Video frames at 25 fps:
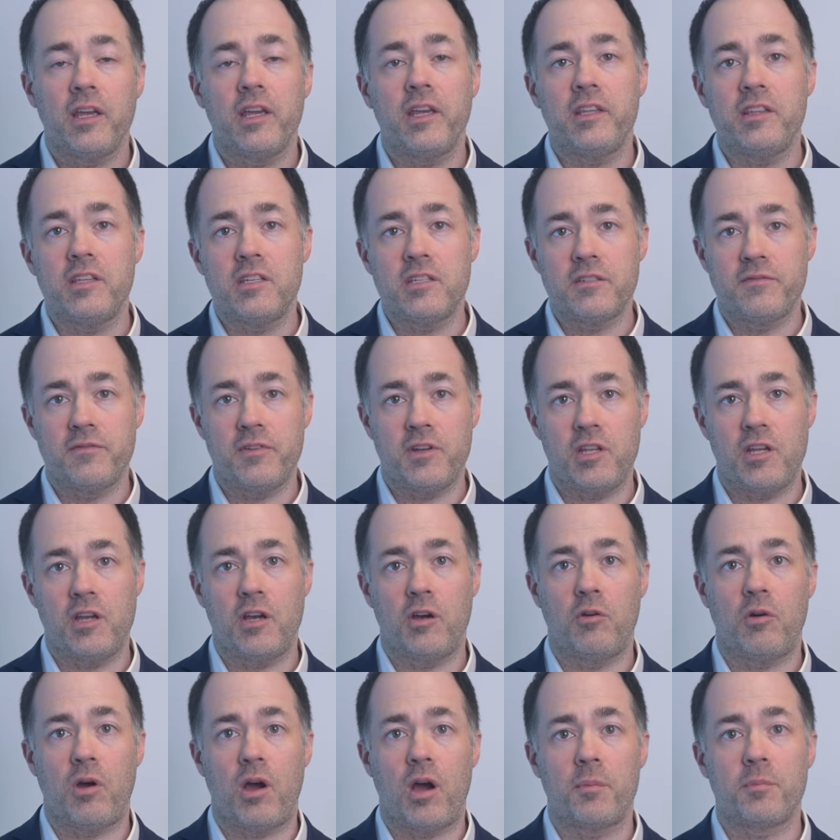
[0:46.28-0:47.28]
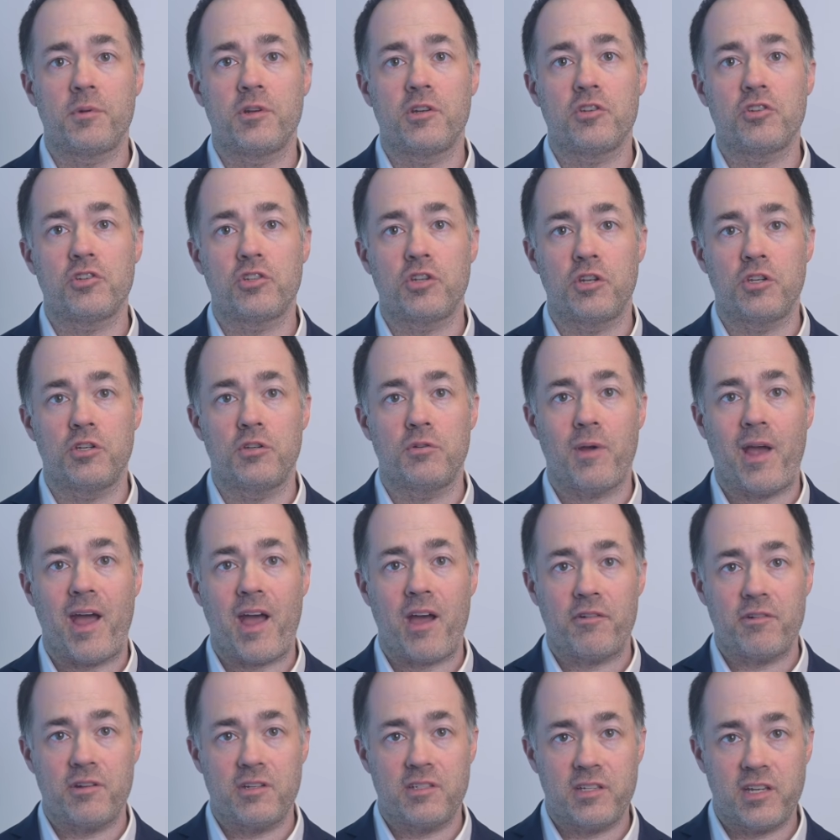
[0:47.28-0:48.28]
In this video, I'm going to show you
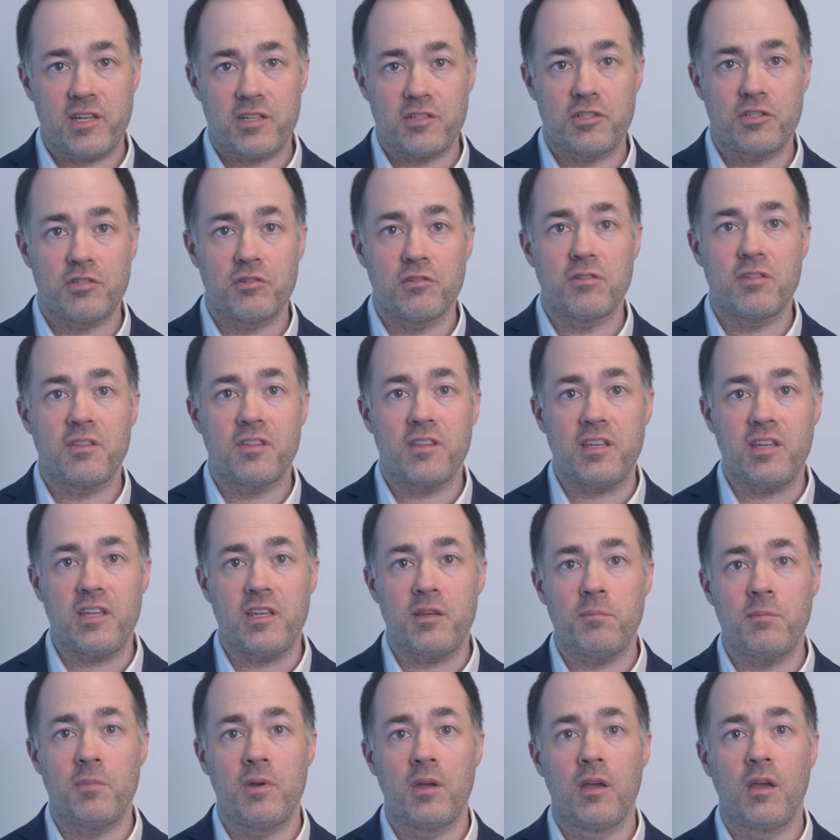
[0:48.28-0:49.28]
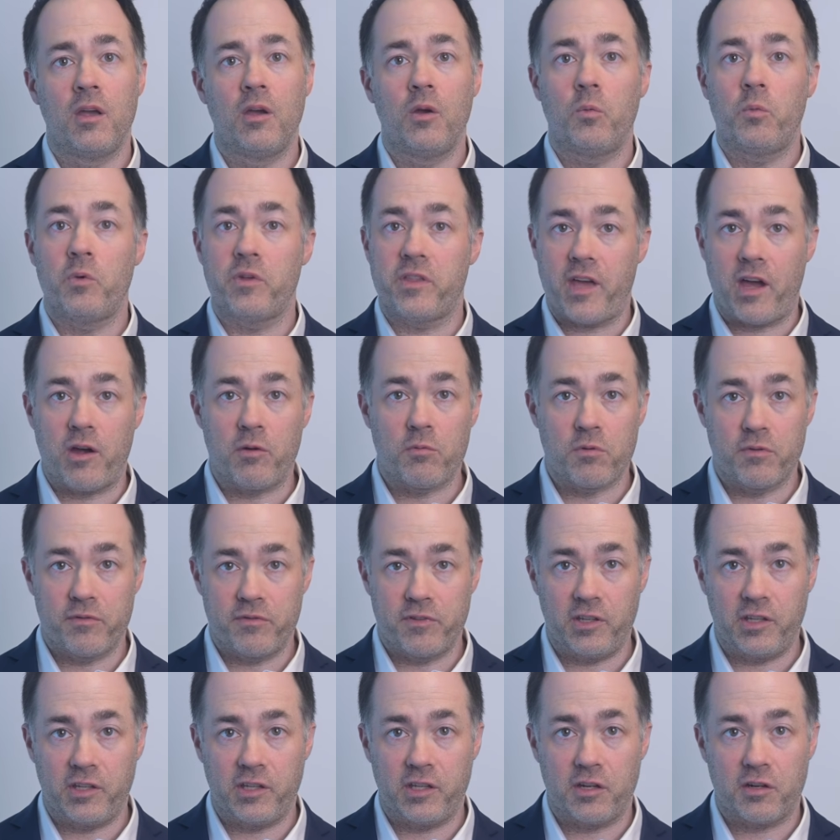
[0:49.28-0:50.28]
how to test your theme without
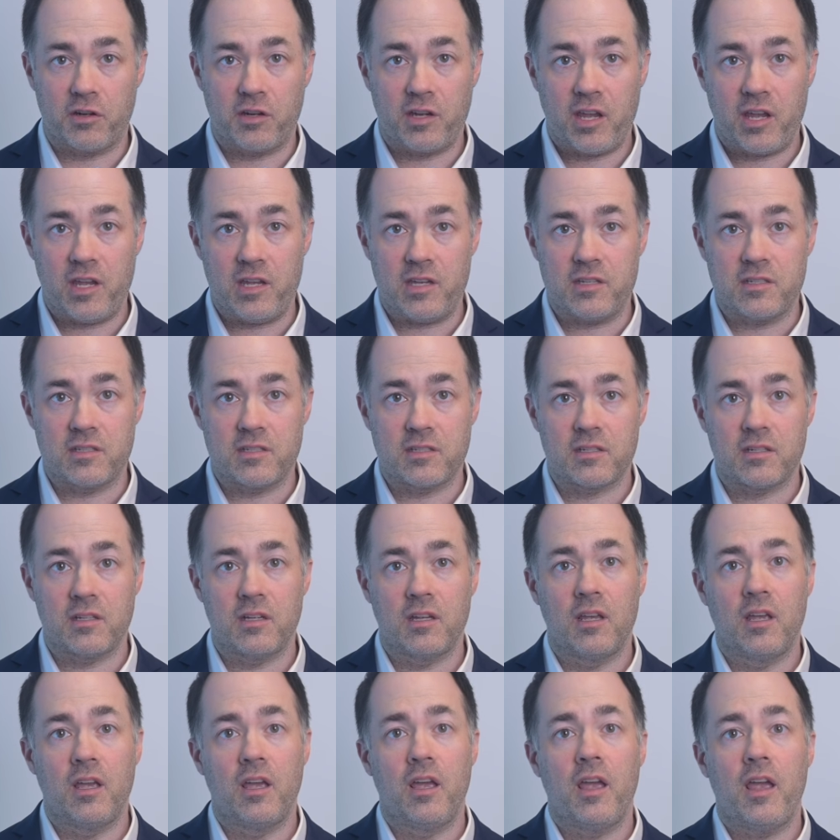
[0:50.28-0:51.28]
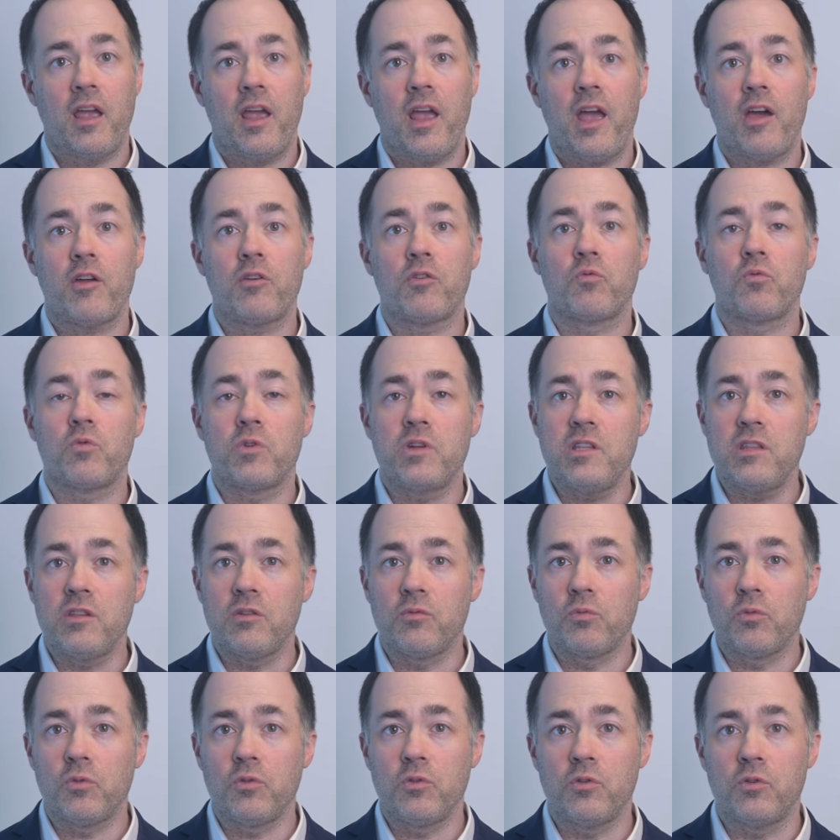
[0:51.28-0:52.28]
revealing your case, how to read
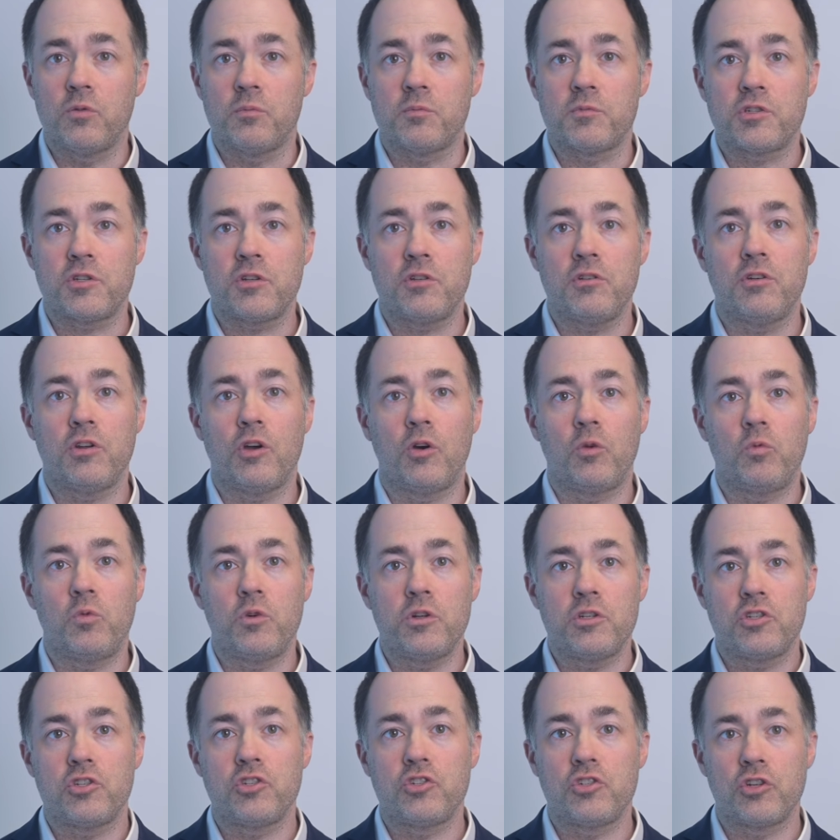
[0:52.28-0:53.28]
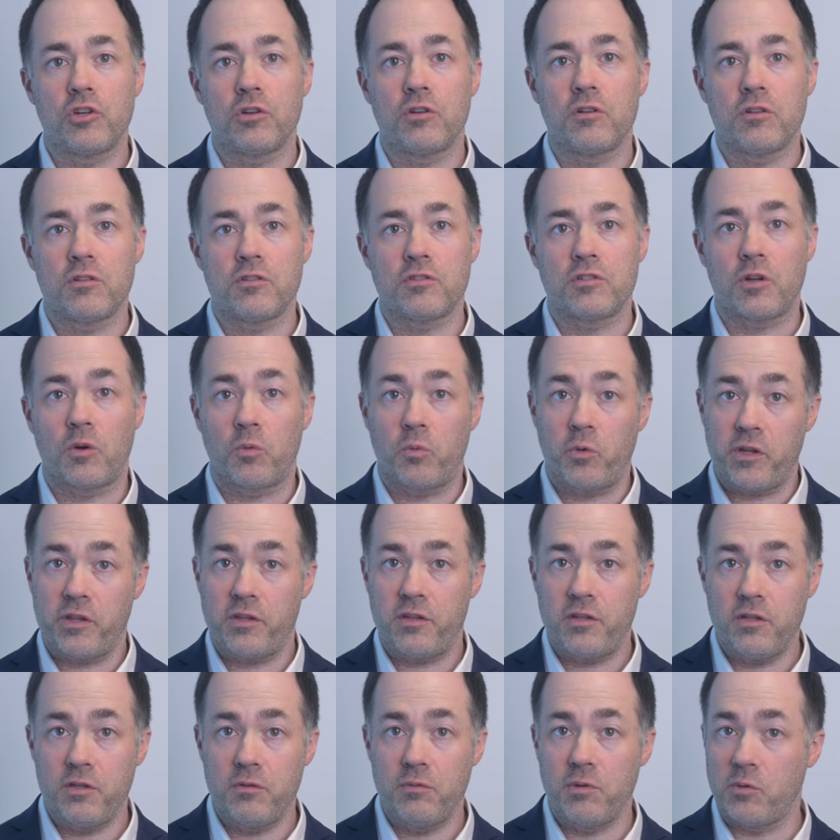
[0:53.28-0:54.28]
the room so you know which jurors are
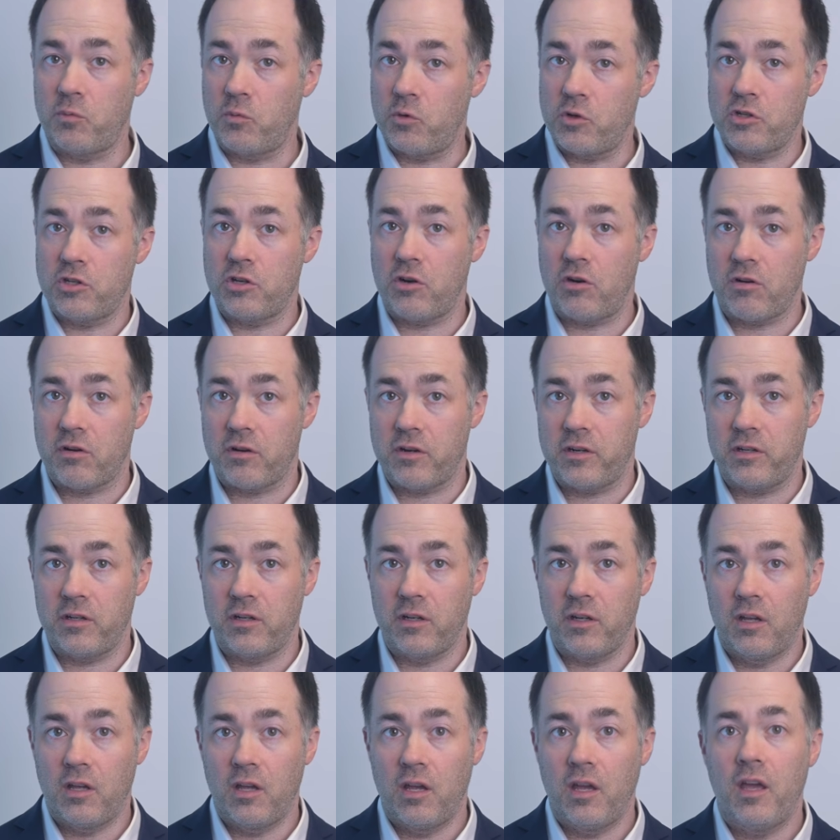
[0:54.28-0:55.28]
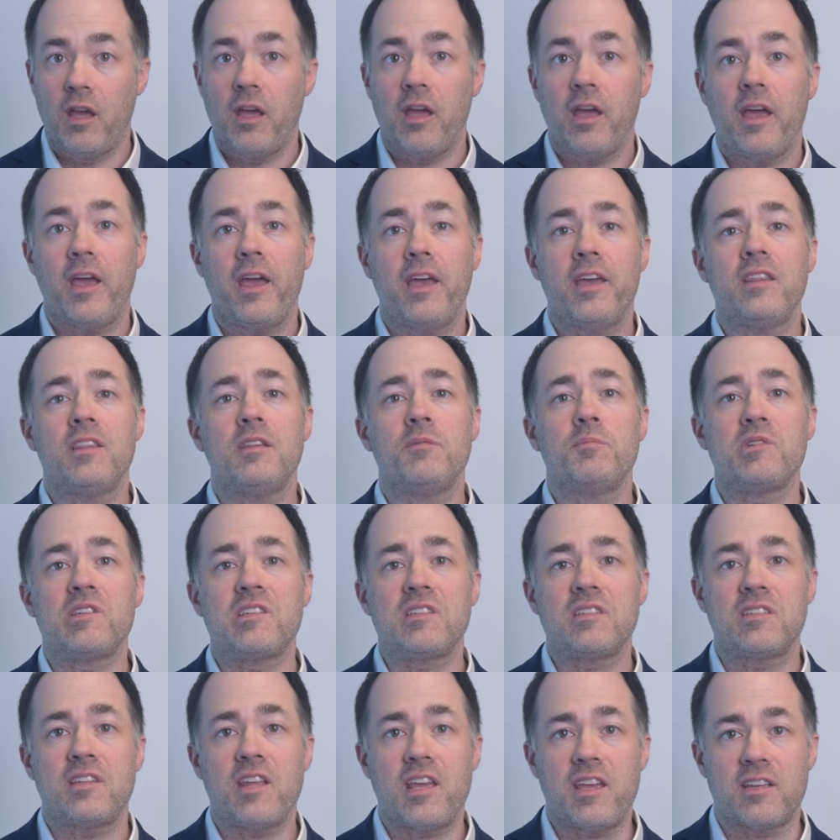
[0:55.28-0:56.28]
with you and which aren't, and the
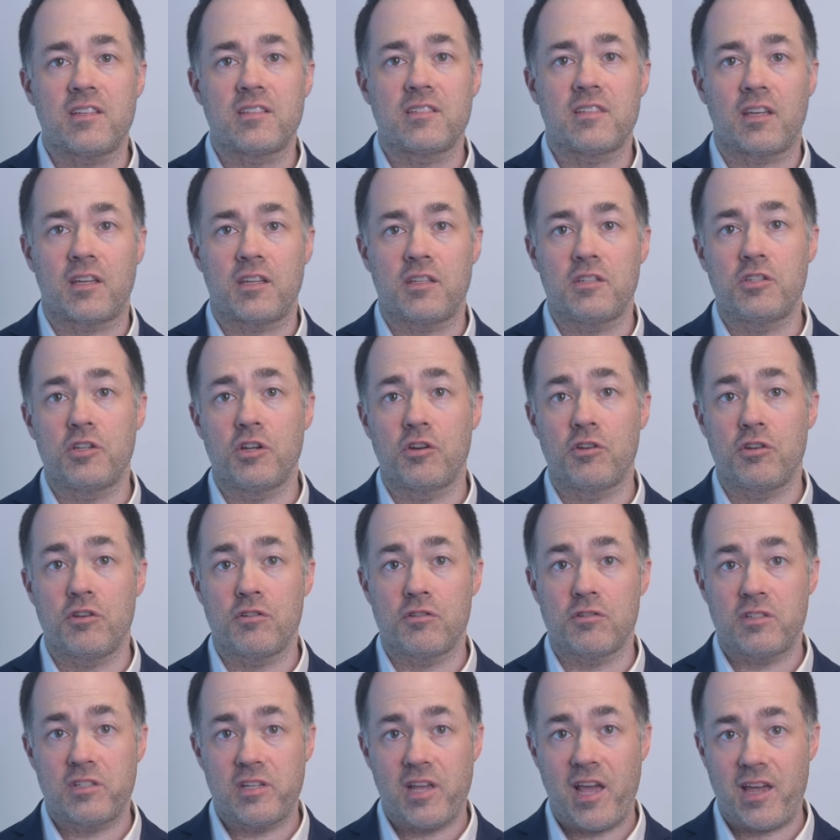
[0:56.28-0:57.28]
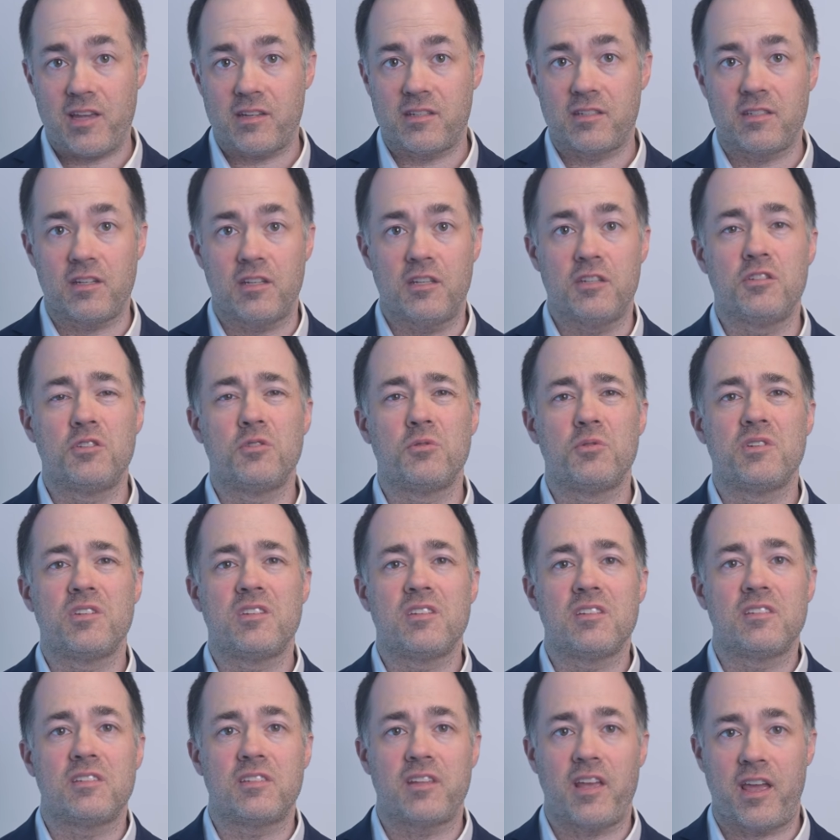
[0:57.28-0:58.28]
mistakes that can turn your test into a
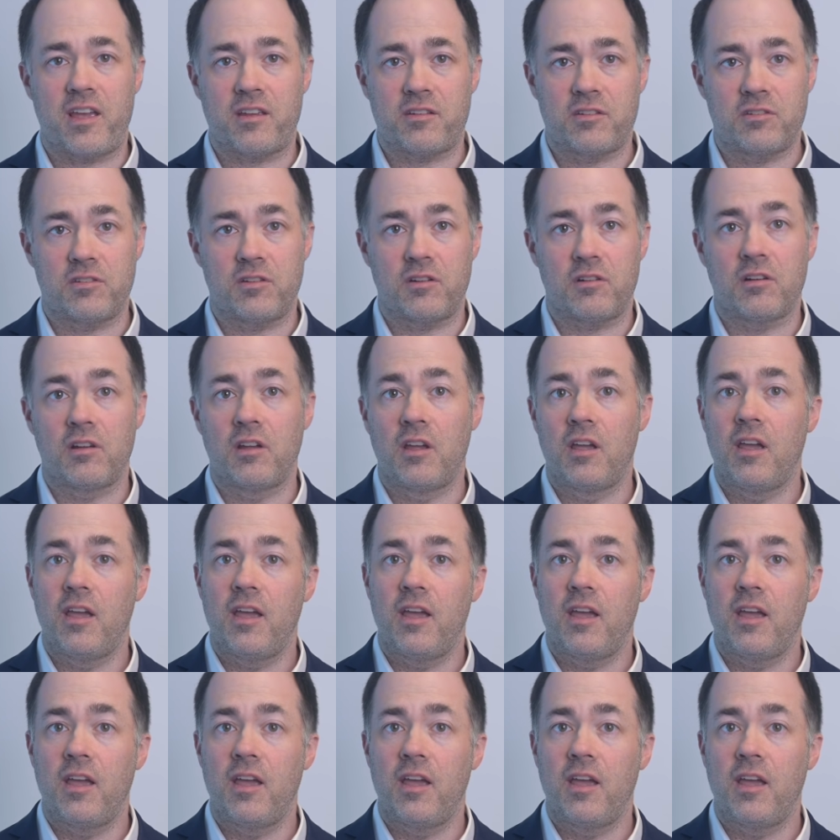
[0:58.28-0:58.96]
disaster.